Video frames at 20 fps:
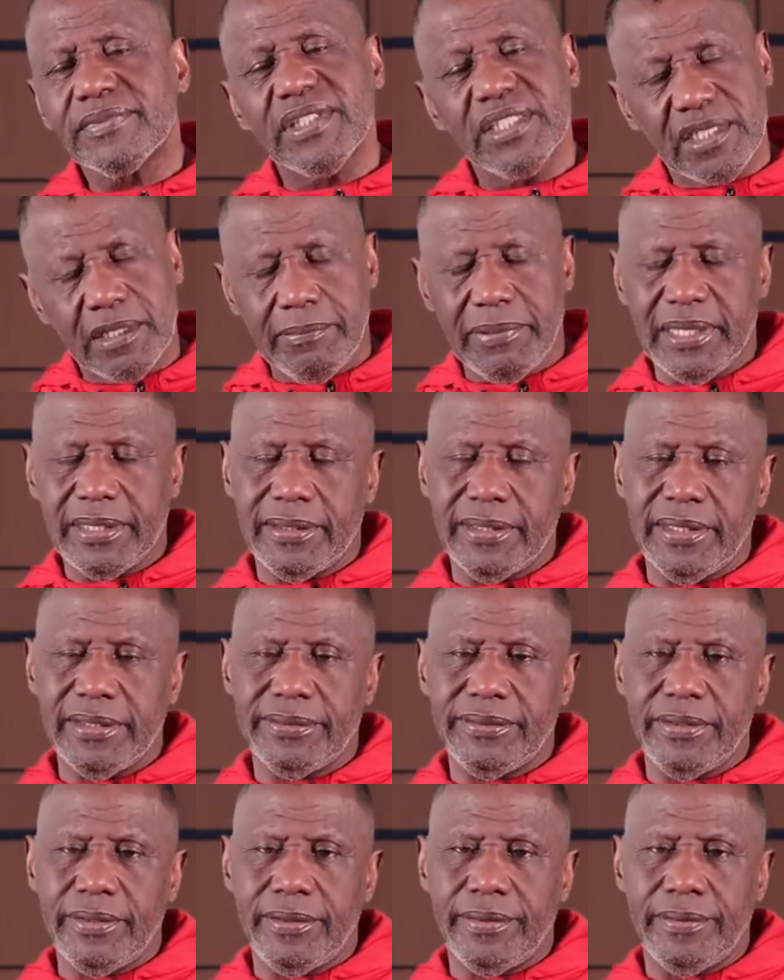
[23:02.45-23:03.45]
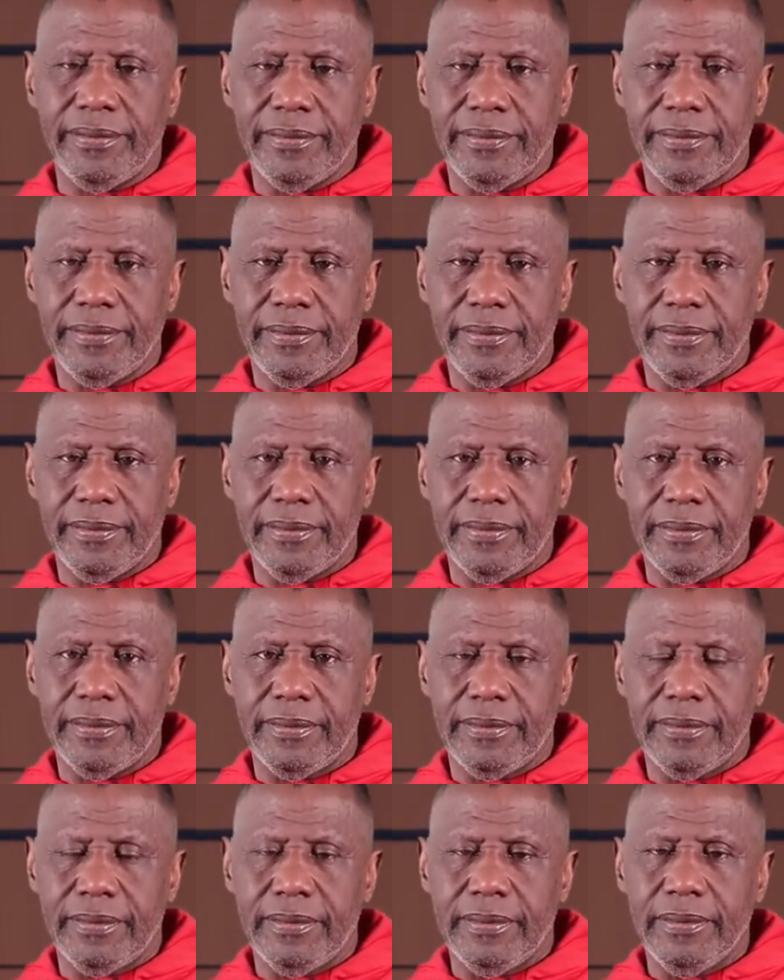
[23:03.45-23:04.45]
Think about that, y'all.
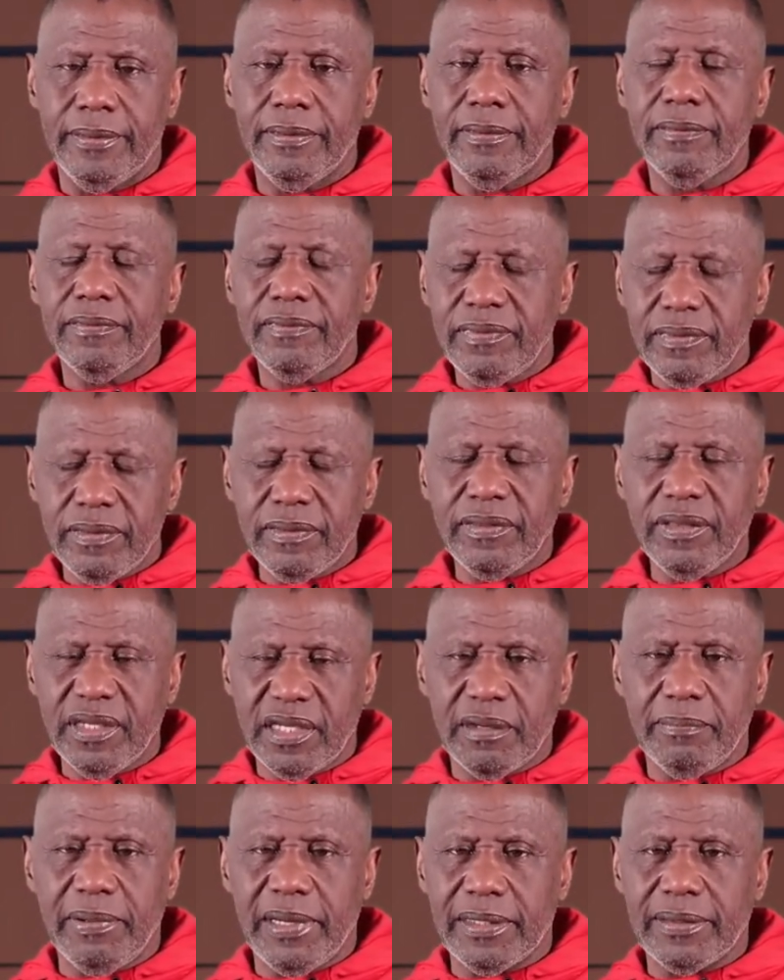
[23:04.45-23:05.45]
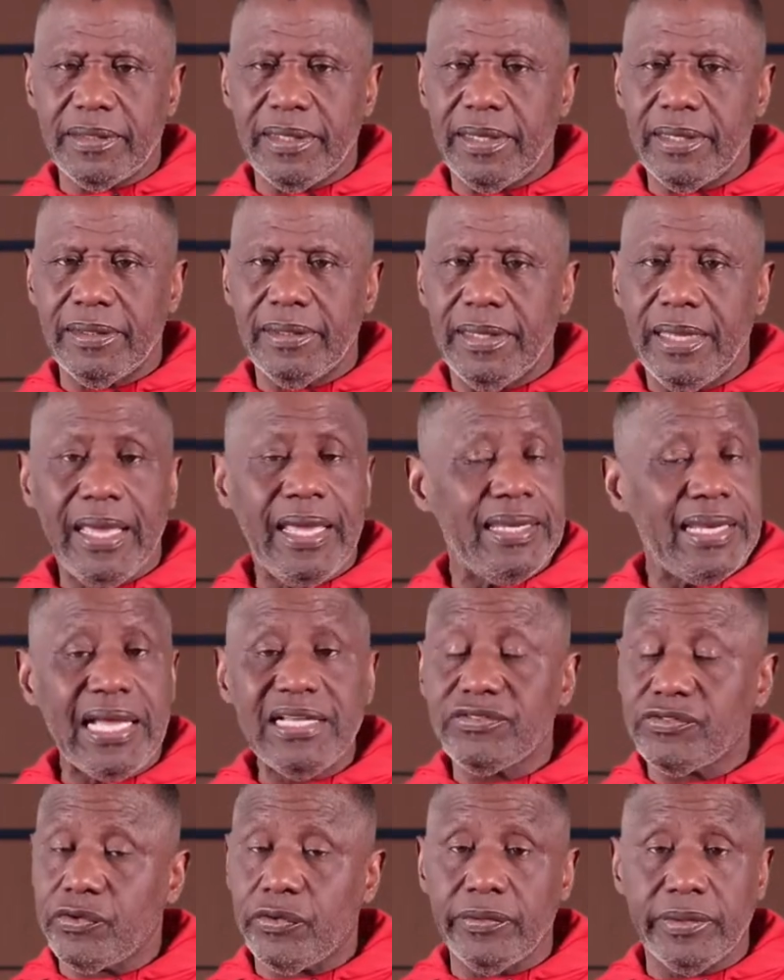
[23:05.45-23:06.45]
Think about that. And
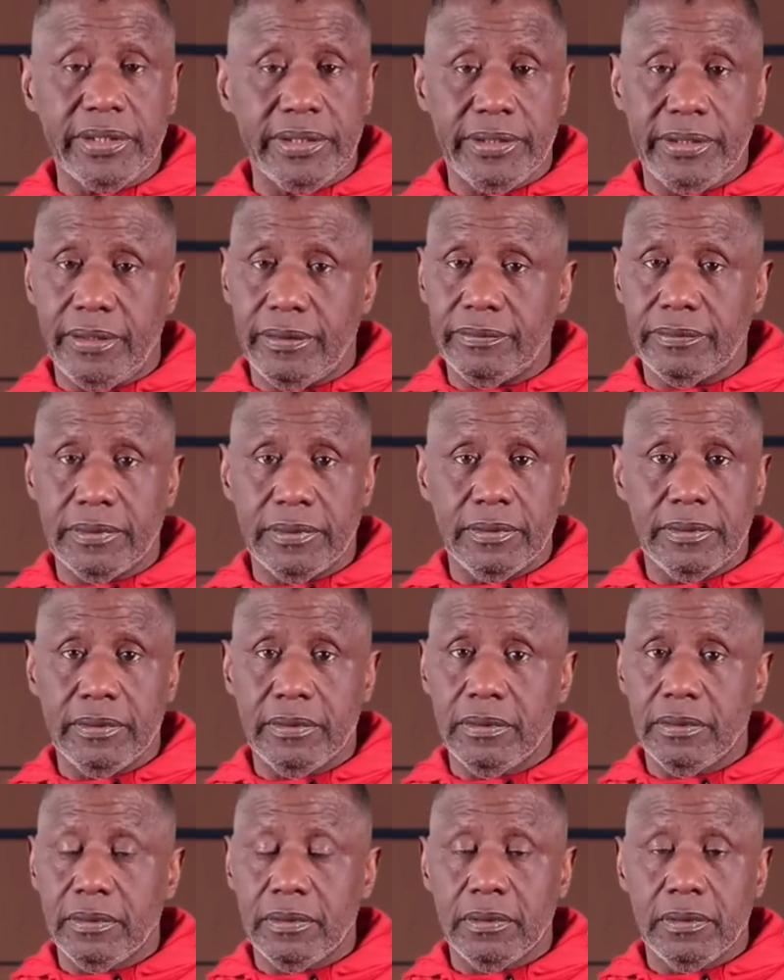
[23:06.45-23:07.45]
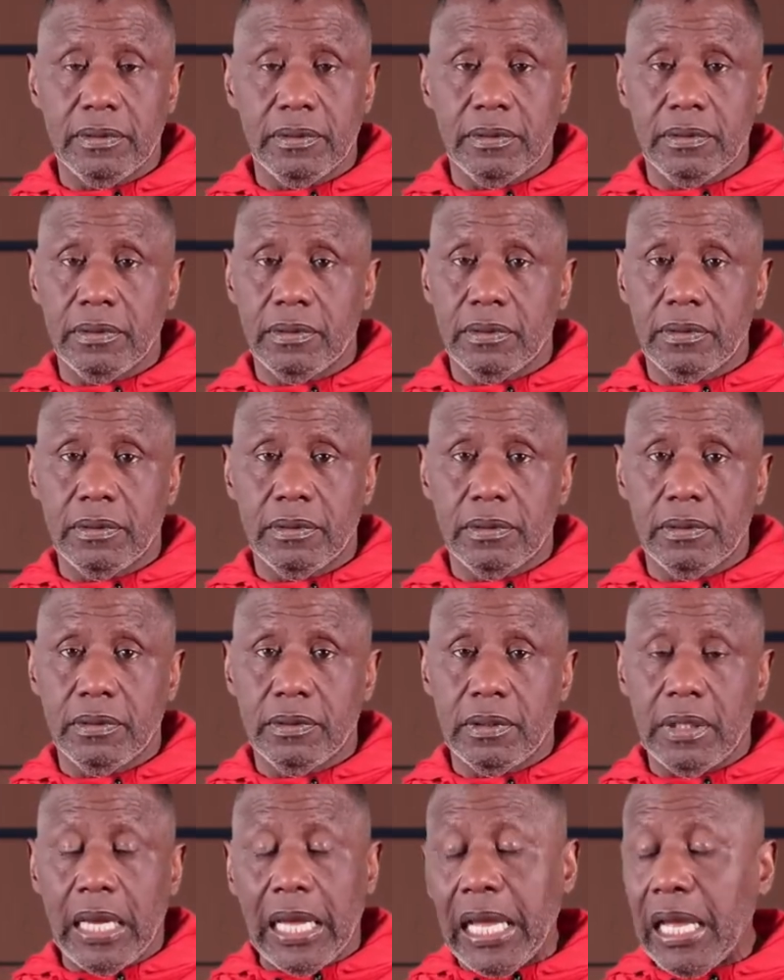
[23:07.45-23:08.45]
I certainly don't.
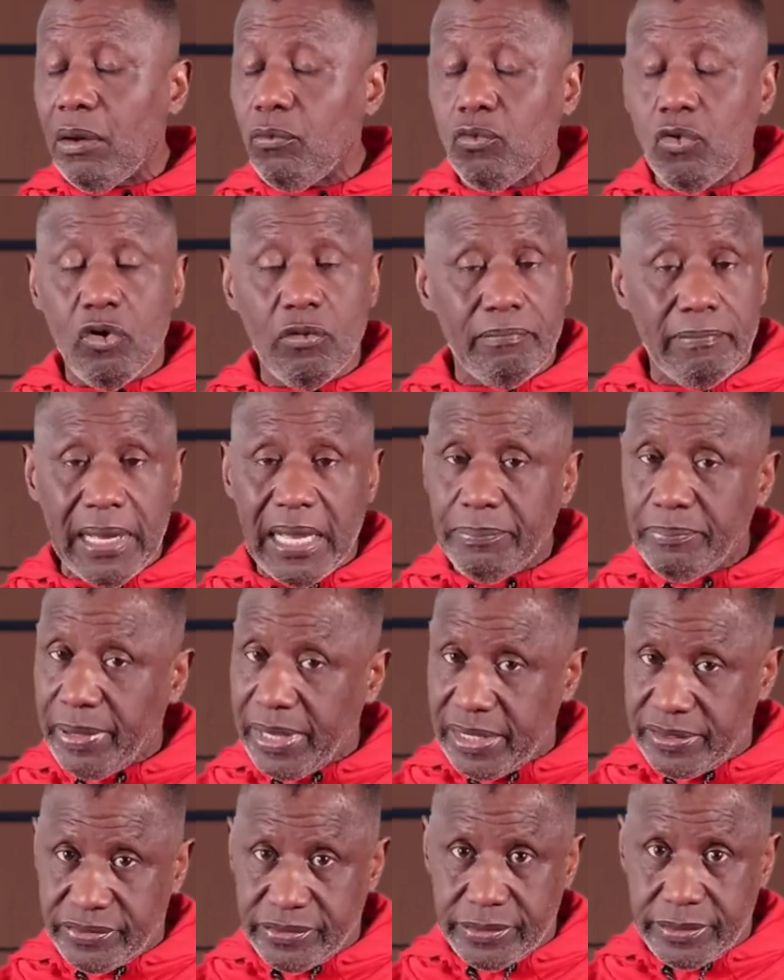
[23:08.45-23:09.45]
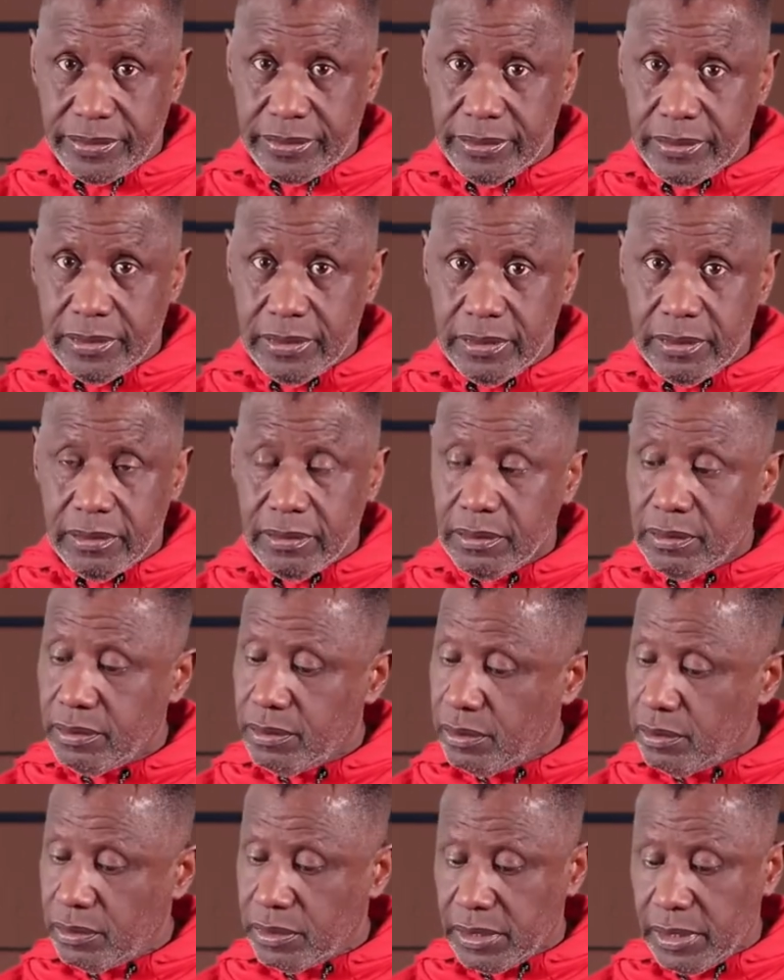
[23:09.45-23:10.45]
I want my pastor,
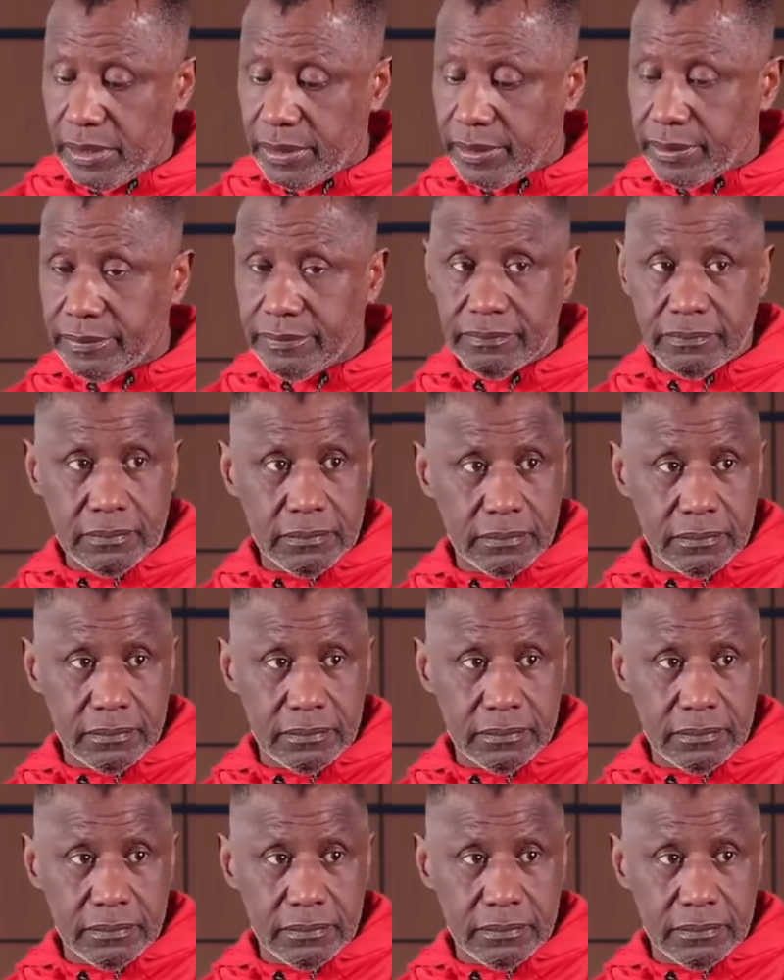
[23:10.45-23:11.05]
oh God.